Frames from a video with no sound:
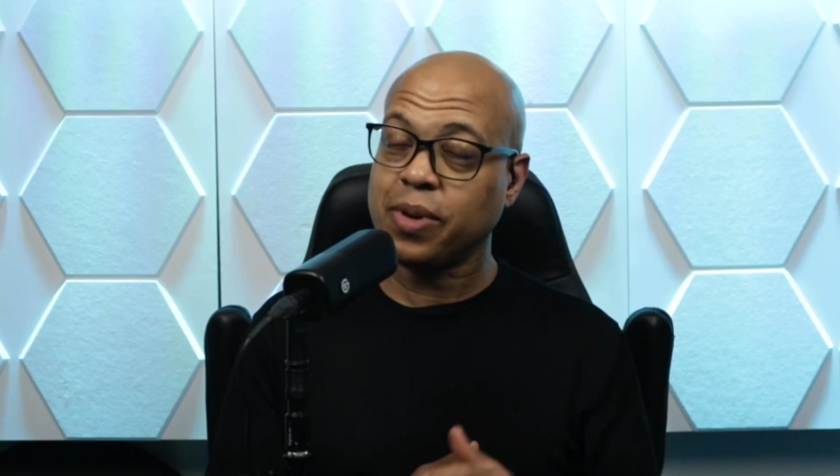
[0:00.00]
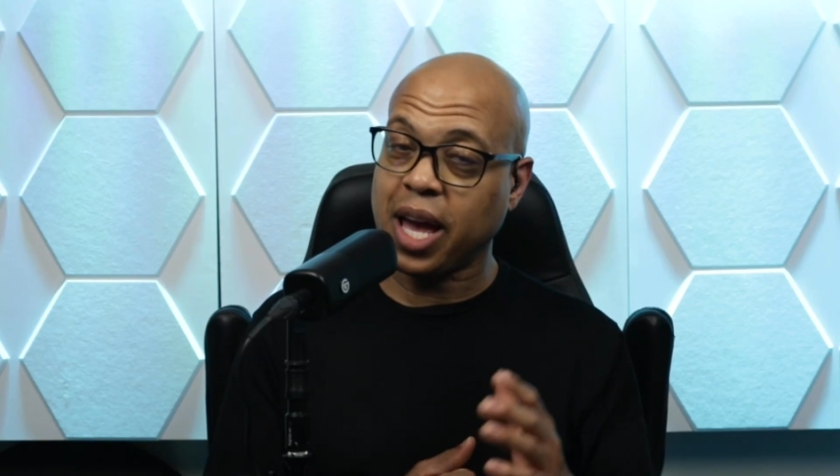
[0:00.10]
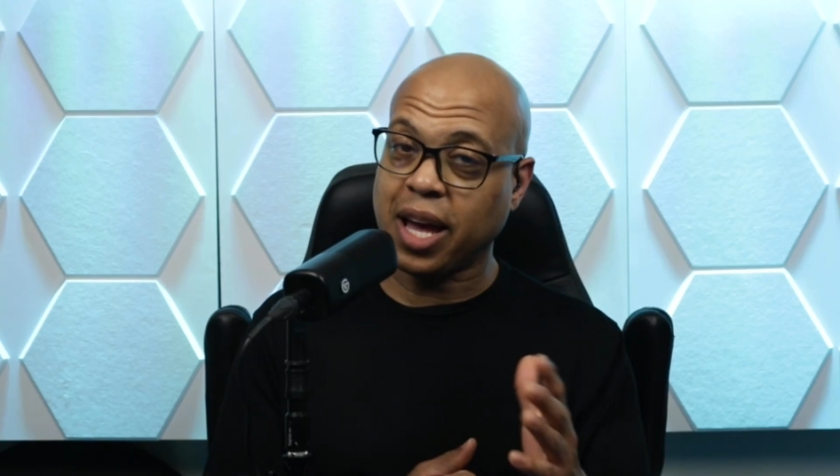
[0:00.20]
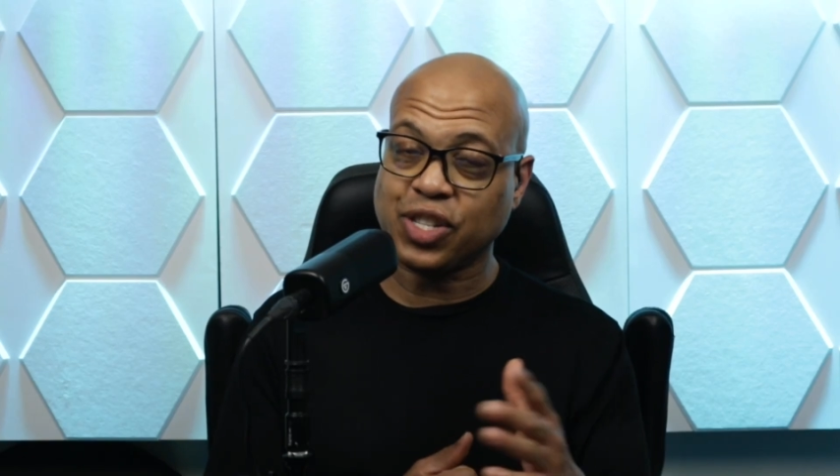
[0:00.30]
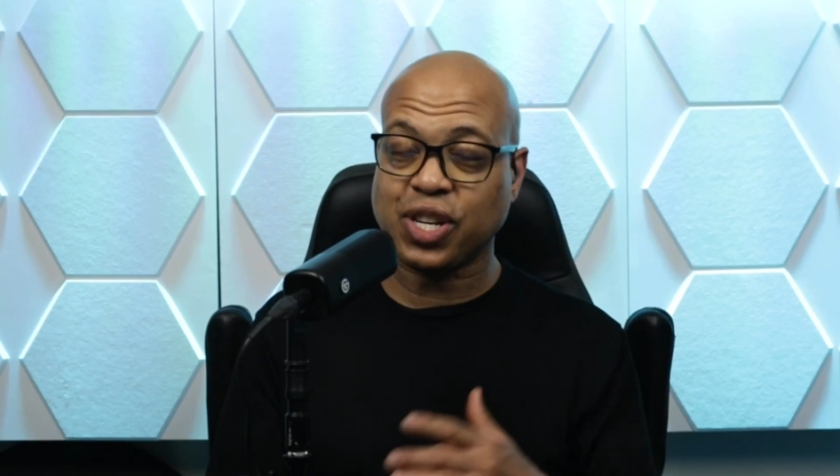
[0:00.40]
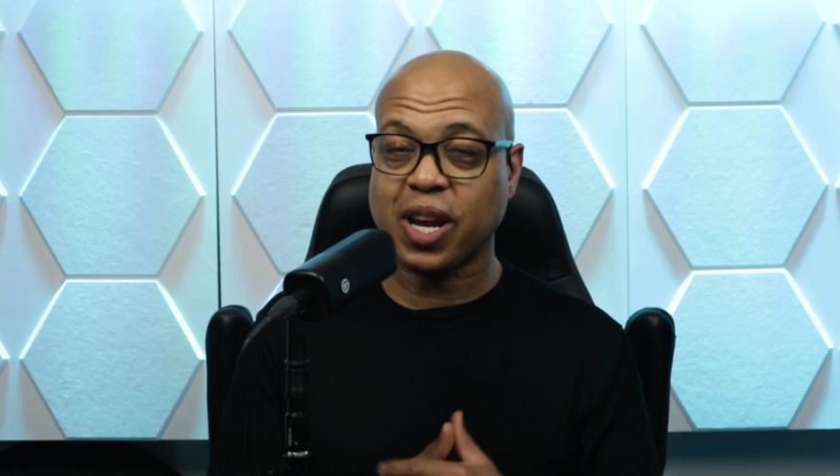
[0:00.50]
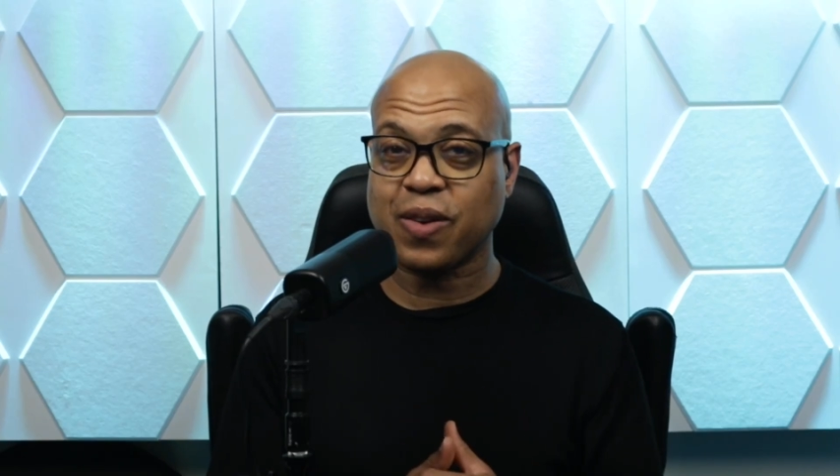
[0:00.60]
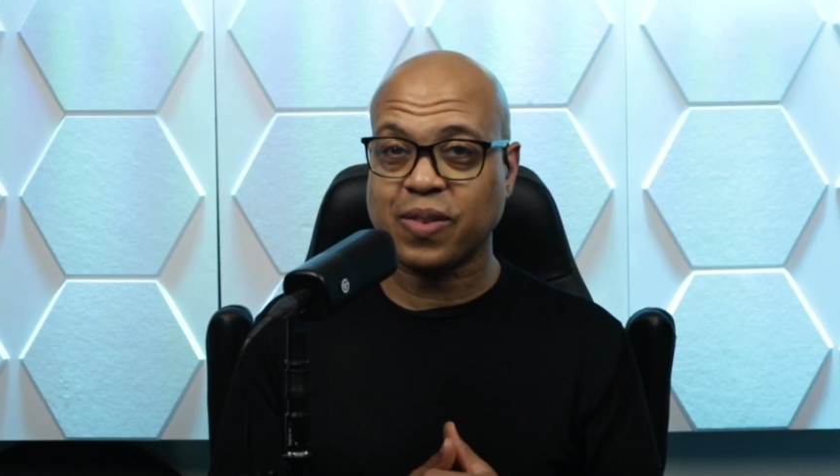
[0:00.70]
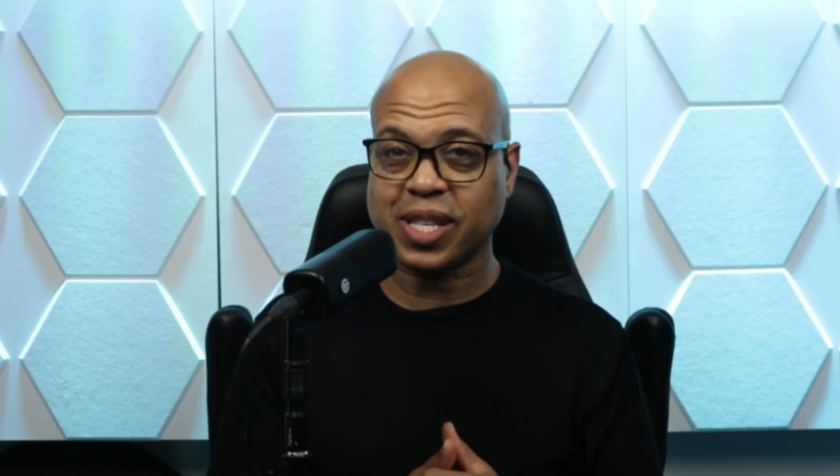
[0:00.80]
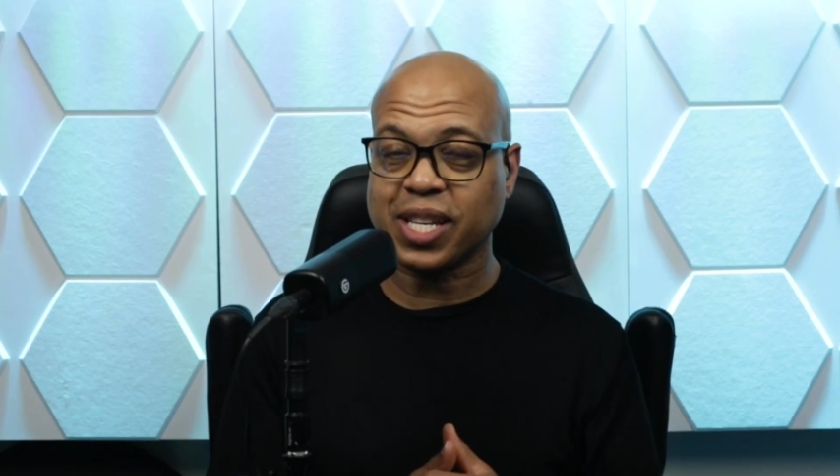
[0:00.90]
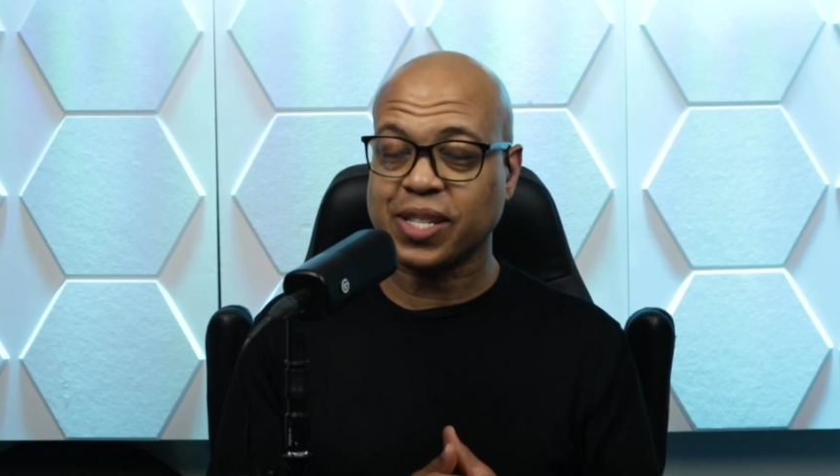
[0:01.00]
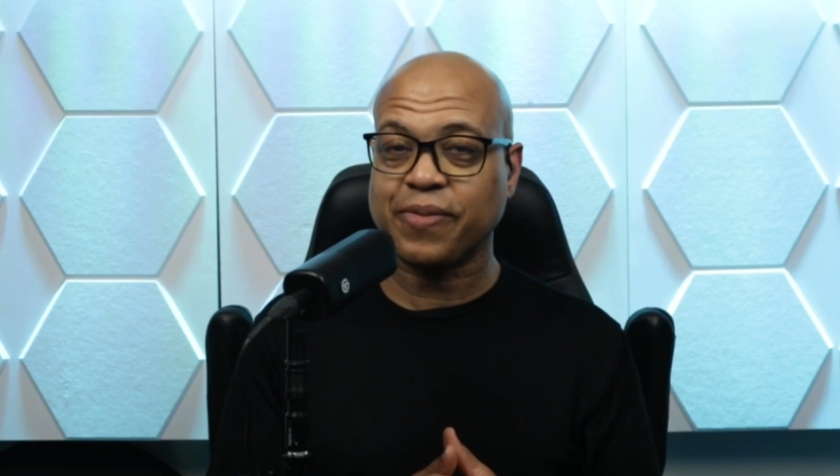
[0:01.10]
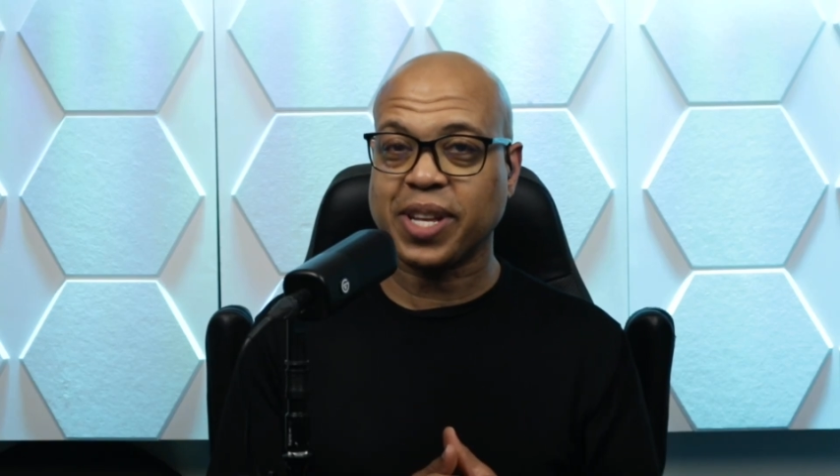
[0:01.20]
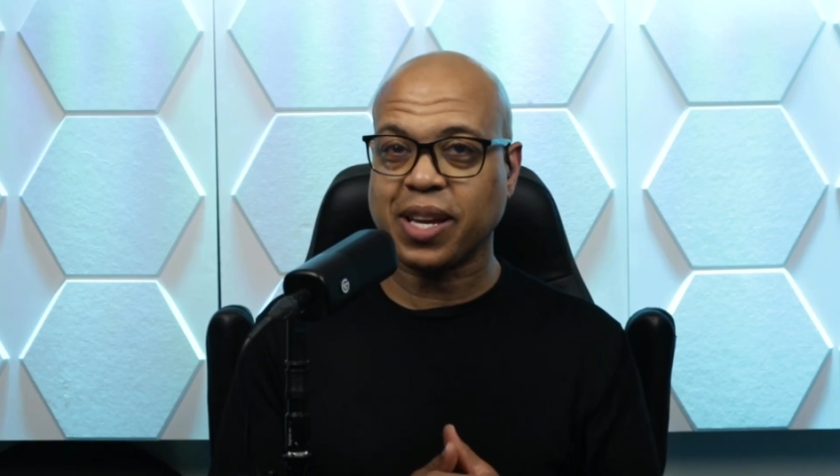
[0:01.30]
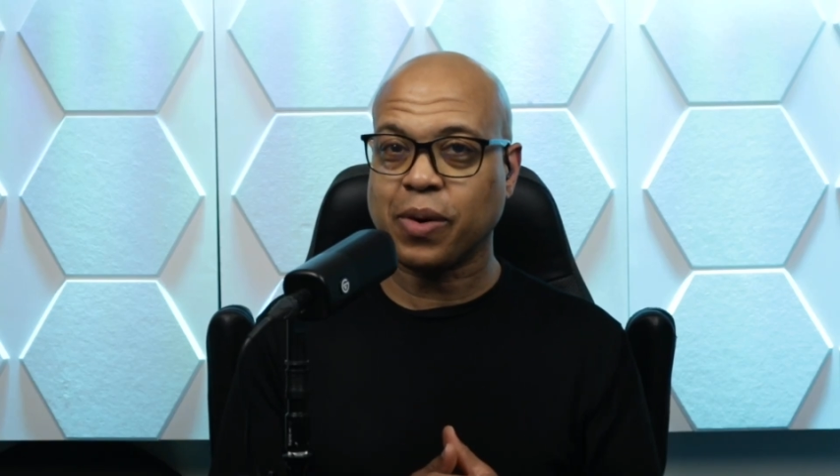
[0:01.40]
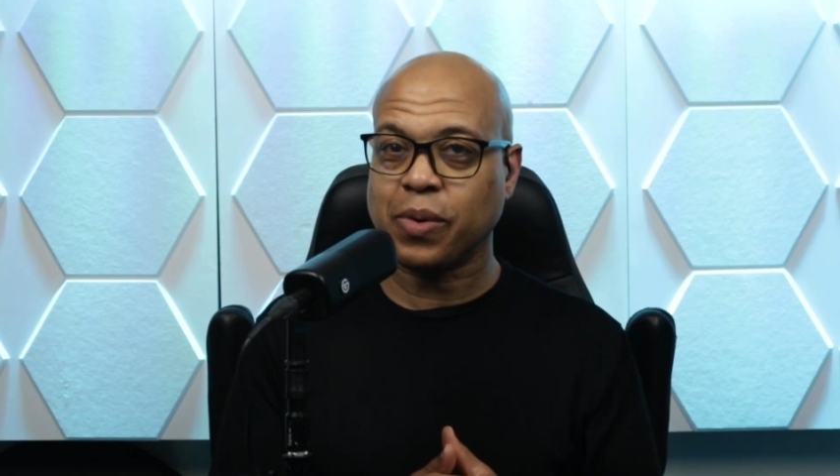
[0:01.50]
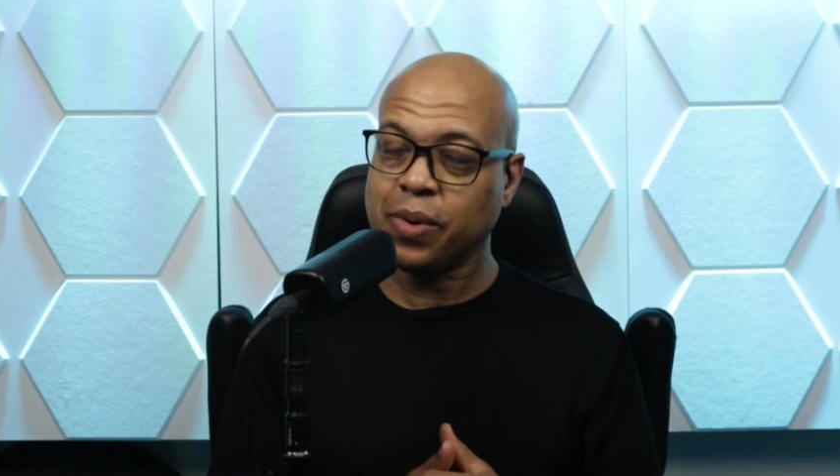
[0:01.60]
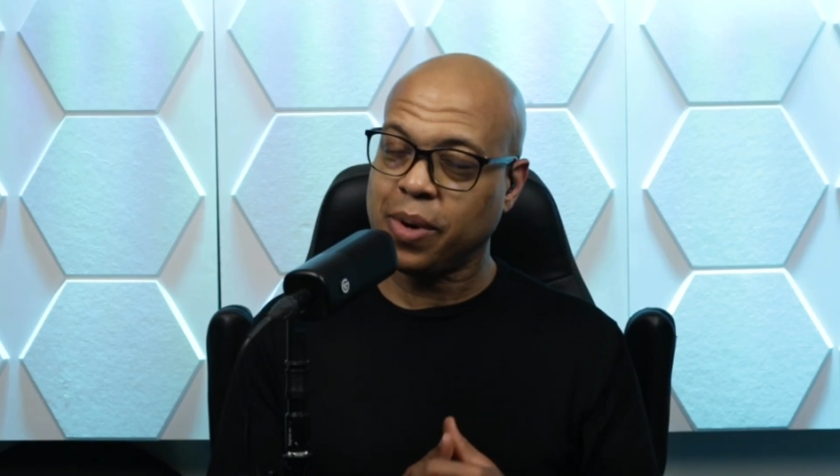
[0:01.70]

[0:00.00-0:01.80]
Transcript: and share this video